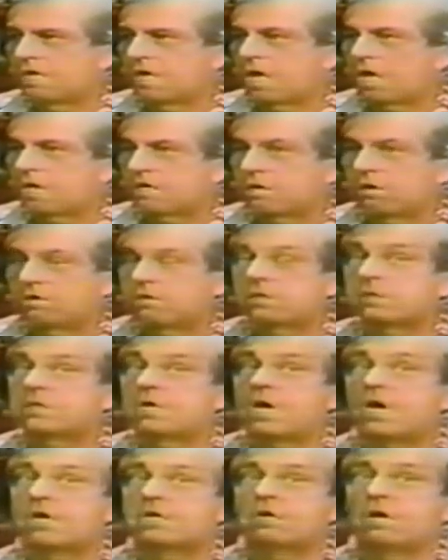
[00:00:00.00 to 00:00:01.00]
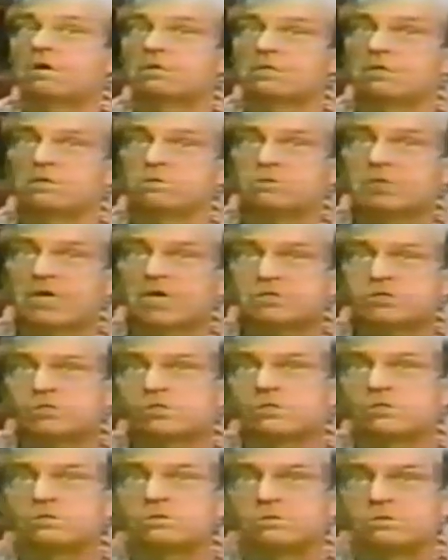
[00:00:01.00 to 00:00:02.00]
No, they're not. Although when I
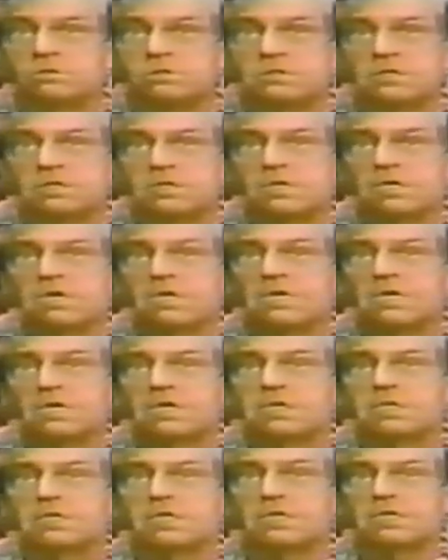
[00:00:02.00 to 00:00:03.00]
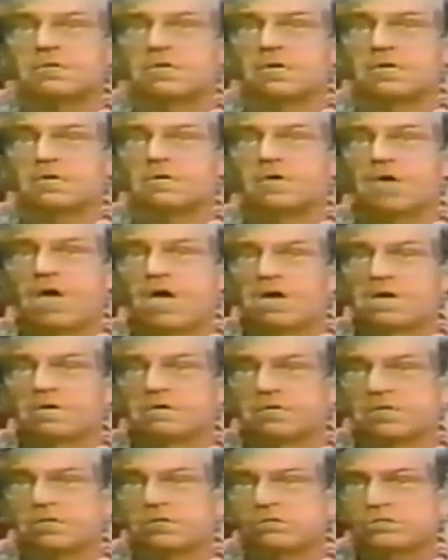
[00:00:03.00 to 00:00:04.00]
sued the uh,
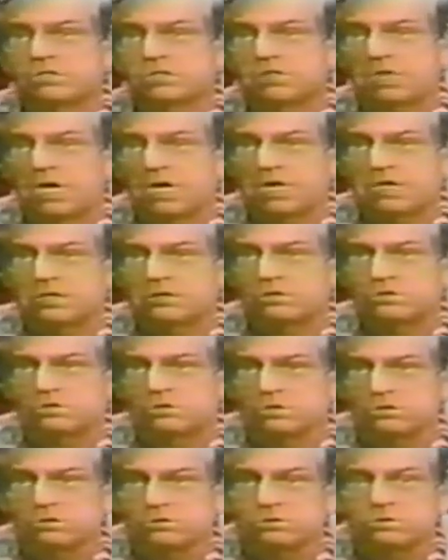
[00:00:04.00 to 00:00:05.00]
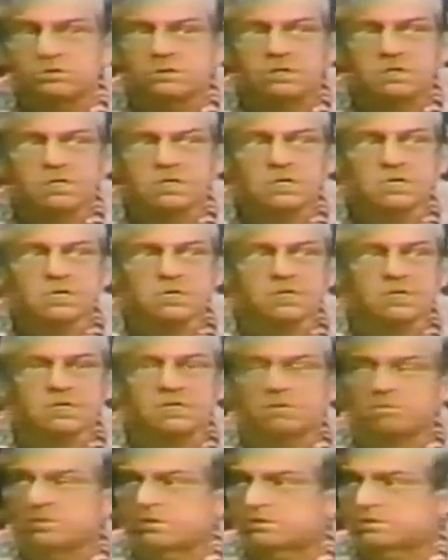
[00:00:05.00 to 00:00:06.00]
IRS, I had to sue the
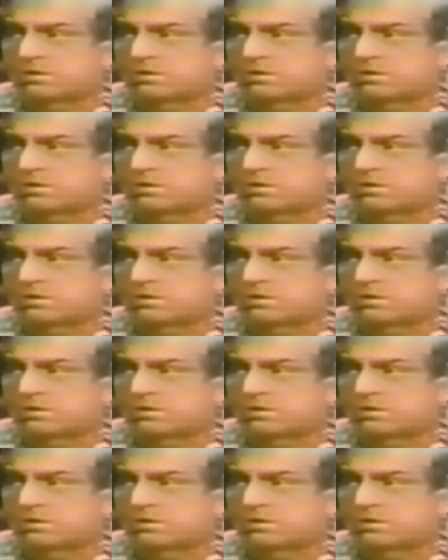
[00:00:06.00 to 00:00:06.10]
Commissioner of